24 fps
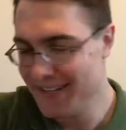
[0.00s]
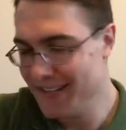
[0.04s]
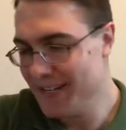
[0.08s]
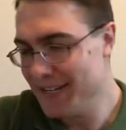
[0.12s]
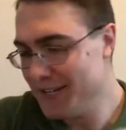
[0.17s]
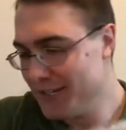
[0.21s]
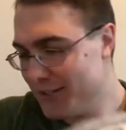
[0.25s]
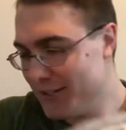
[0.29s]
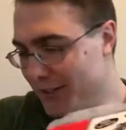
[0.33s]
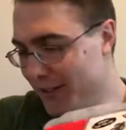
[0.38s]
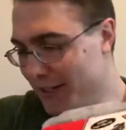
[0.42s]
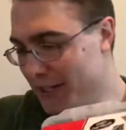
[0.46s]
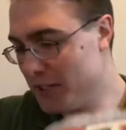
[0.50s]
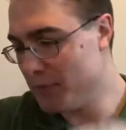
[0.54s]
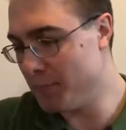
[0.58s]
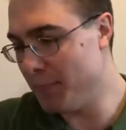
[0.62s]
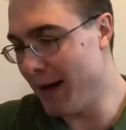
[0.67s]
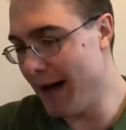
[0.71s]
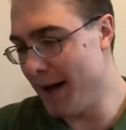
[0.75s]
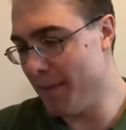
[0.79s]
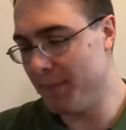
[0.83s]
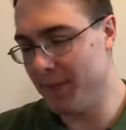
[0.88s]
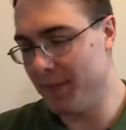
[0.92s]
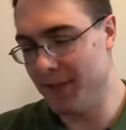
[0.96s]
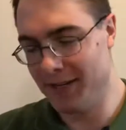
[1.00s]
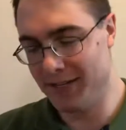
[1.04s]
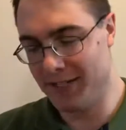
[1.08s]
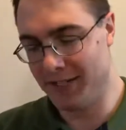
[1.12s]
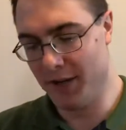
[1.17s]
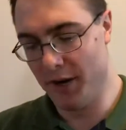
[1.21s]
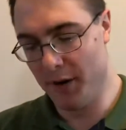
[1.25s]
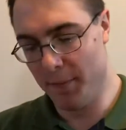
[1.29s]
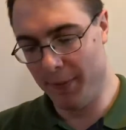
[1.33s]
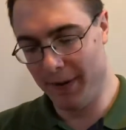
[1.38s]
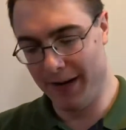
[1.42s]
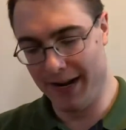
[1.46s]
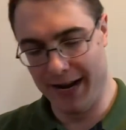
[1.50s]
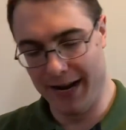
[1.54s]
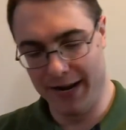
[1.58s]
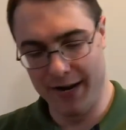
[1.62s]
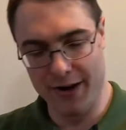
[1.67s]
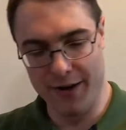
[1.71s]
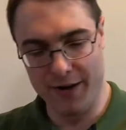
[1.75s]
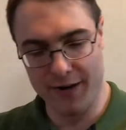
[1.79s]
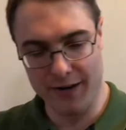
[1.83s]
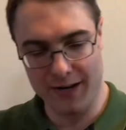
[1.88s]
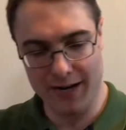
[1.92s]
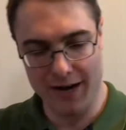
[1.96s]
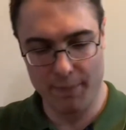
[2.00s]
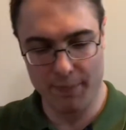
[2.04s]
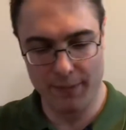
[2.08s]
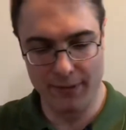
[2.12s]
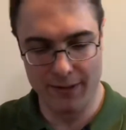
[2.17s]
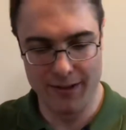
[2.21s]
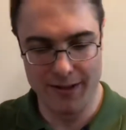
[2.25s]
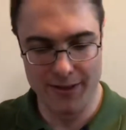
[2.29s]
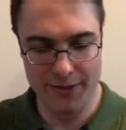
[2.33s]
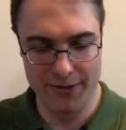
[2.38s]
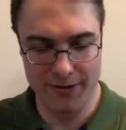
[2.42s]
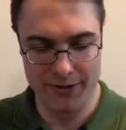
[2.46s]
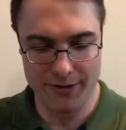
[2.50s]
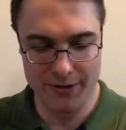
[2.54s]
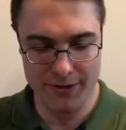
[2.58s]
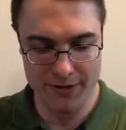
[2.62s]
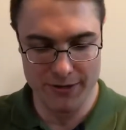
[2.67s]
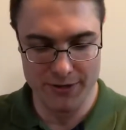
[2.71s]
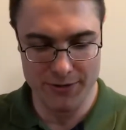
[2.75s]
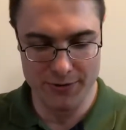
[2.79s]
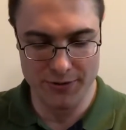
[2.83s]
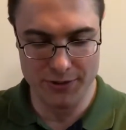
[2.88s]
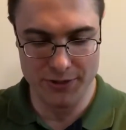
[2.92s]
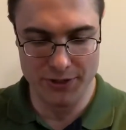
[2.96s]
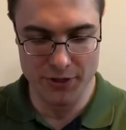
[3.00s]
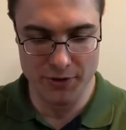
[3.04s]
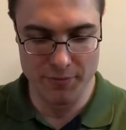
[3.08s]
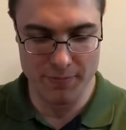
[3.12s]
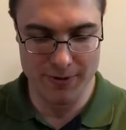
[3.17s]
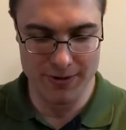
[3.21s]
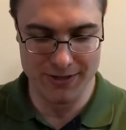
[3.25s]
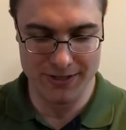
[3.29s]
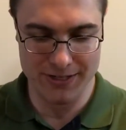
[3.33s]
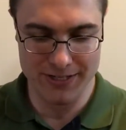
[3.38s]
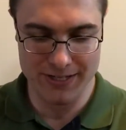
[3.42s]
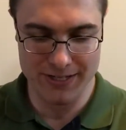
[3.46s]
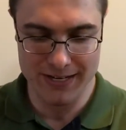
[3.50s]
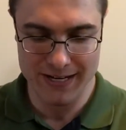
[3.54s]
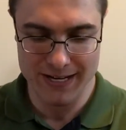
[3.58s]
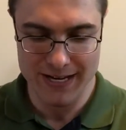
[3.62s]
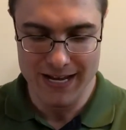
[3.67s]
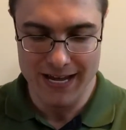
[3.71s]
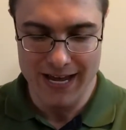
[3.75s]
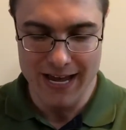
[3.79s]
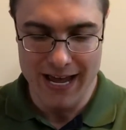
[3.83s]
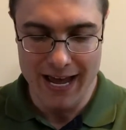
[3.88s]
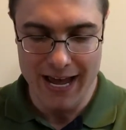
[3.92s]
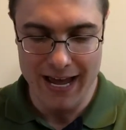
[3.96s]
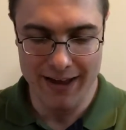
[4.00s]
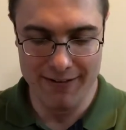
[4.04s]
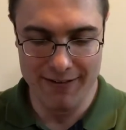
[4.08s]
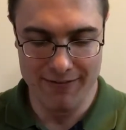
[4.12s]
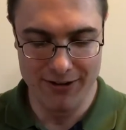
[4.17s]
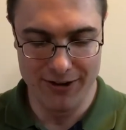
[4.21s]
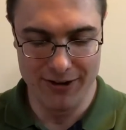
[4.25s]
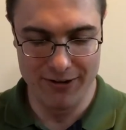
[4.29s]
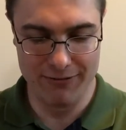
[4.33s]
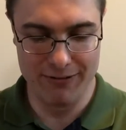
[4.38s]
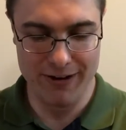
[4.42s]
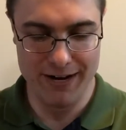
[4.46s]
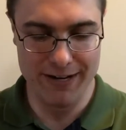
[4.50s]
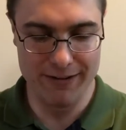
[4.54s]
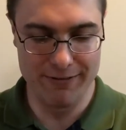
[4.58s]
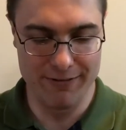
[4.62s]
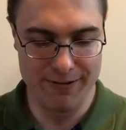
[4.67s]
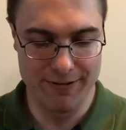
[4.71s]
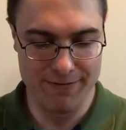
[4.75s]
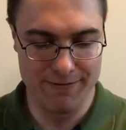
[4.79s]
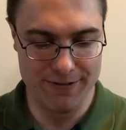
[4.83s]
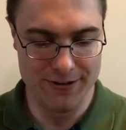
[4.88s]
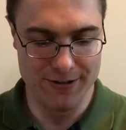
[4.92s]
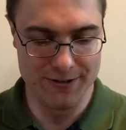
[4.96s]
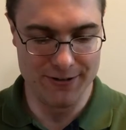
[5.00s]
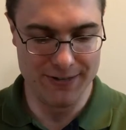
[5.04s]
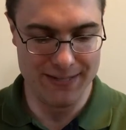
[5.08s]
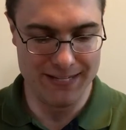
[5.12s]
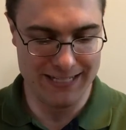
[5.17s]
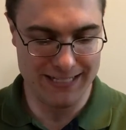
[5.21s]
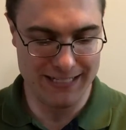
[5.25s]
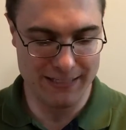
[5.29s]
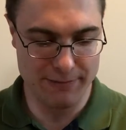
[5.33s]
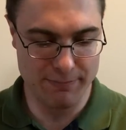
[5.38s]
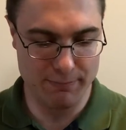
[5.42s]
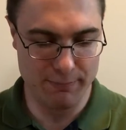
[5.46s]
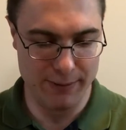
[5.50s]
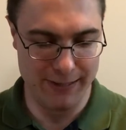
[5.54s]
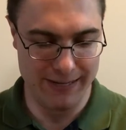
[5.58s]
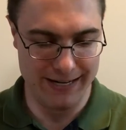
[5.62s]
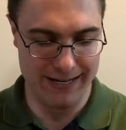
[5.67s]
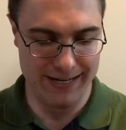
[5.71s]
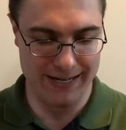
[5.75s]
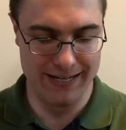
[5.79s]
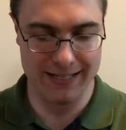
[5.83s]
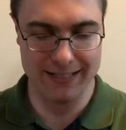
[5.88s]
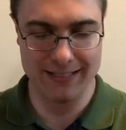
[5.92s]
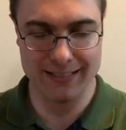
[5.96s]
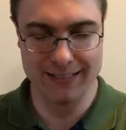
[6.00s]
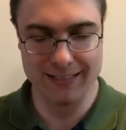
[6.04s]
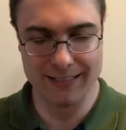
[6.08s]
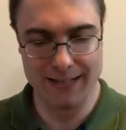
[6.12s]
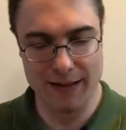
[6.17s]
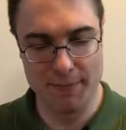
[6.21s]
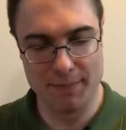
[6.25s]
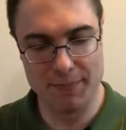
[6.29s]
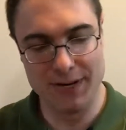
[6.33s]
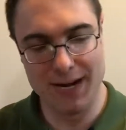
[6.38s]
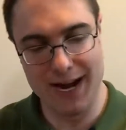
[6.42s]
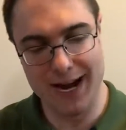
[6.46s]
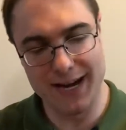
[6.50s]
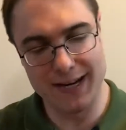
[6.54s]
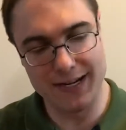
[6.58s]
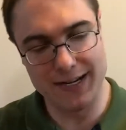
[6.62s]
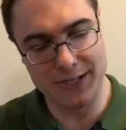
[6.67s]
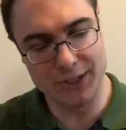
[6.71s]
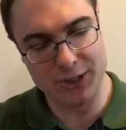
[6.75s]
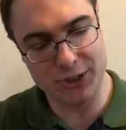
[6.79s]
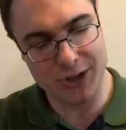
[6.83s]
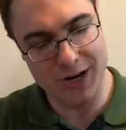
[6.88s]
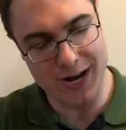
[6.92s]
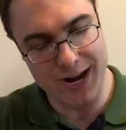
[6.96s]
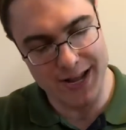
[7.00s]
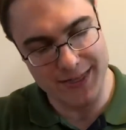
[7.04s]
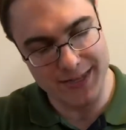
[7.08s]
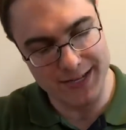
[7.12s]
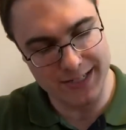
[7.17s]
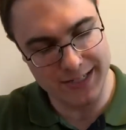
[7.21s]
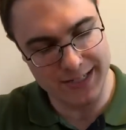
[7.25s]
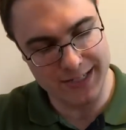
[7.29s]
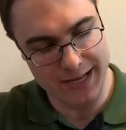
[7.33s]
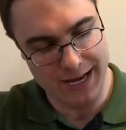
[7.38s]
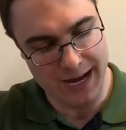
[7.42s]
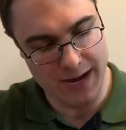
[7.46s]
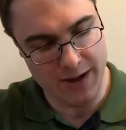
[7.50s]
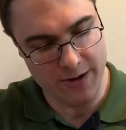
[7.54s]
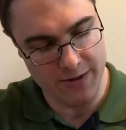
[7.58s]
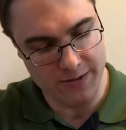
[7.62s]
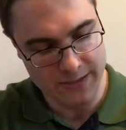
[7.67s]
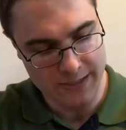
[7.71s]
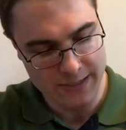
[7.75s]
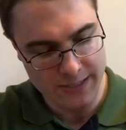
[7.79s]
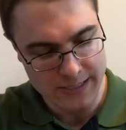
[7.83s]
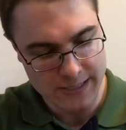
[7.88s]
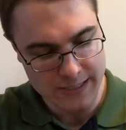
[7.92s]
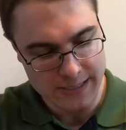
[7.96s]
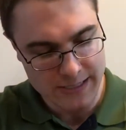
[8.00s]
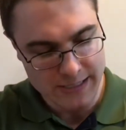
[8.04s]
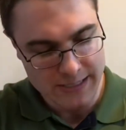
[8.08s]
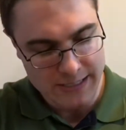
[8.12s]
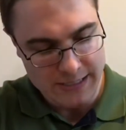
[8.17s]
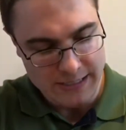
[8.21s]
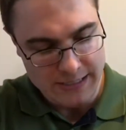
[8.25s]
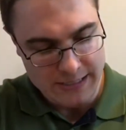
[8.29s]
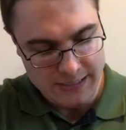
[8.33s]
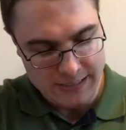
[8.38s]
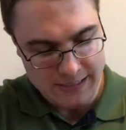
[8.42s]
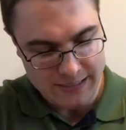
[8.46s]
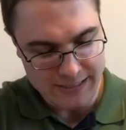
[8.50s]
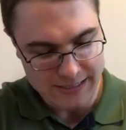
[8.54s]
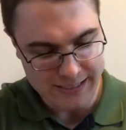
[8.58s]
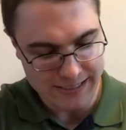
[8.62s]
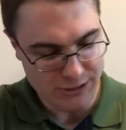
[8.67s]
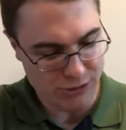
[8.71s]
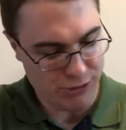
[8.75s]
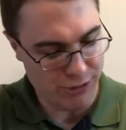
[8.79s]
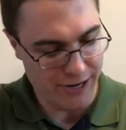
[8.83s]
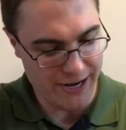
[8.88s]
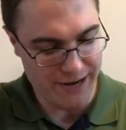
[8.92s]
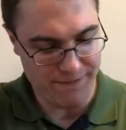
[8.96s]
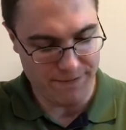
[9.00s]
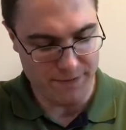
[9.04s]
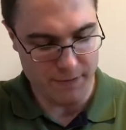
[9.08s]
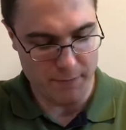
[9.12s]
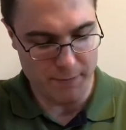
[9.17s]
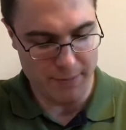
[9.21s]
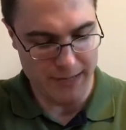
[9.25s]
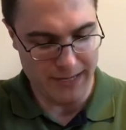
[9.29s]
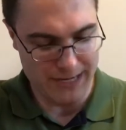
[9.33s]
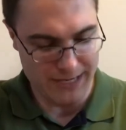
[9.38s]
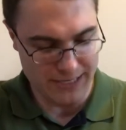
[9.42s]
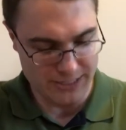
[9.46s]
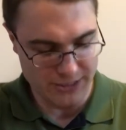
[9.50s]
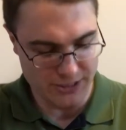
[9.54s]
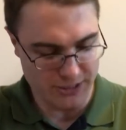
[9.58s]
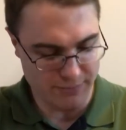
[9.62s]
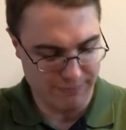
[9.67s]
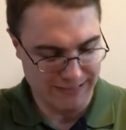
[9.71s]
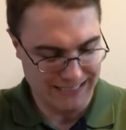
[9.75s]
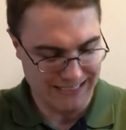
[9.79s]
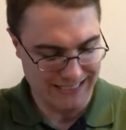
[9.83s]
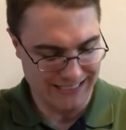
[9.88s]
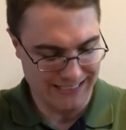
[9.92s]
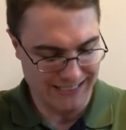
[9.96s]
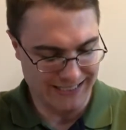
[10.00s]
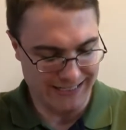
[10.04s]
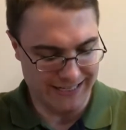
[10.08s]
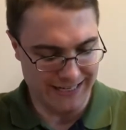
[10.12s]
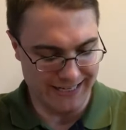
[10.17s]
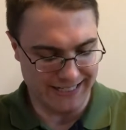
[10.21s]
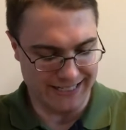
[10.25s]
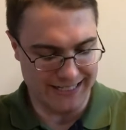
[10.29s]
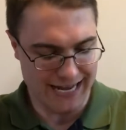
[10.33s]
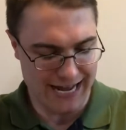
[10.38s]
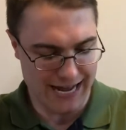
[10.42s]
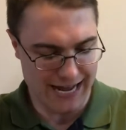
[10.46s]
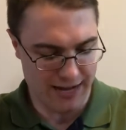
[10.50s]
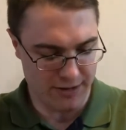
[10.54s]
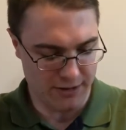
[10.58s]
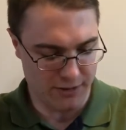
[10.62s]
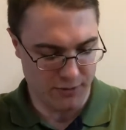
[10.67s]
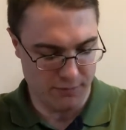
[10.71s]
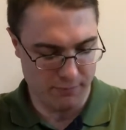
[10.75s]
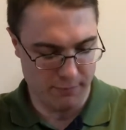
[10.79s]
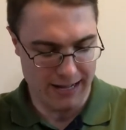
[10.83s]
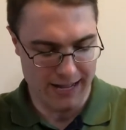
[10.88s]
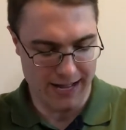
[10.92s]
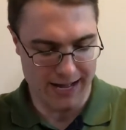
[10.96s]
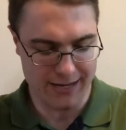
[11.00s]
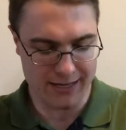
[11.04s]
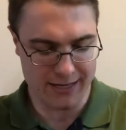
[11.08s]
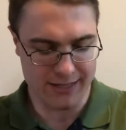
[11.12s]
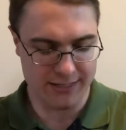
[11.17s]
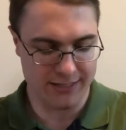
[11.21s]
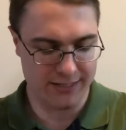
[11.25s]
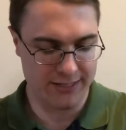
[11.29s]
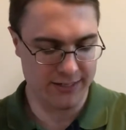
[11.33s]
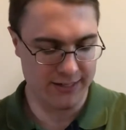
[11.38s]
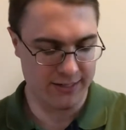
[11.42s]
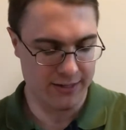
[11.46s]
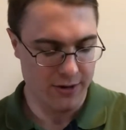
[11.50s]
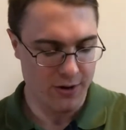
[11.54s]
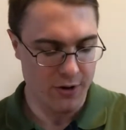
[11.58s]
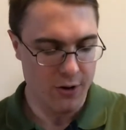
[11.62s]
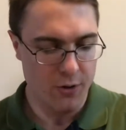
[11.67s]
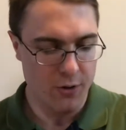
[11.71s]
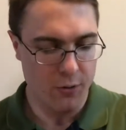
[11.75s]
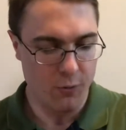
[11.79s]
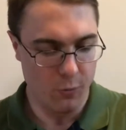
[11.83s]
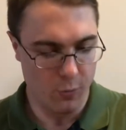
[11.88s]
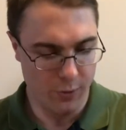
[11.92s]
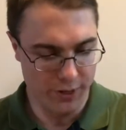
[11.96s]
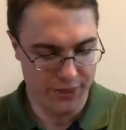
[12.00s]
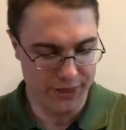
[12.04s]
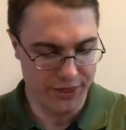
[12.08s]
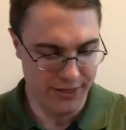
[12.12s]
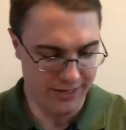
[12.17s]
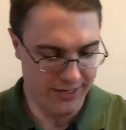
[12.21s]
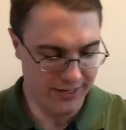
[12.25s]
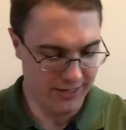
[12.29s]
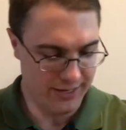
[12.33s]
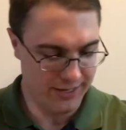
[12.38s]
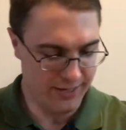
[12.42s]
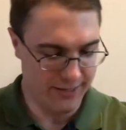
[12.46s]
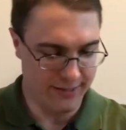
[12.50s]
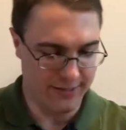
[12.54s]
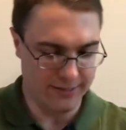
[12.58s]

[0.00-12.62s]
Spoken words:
So let's pop this open. I know a couple other YouTubers have already reviewed this, but I'm dying to try this out. Great for beginners because you get a tackle box with it.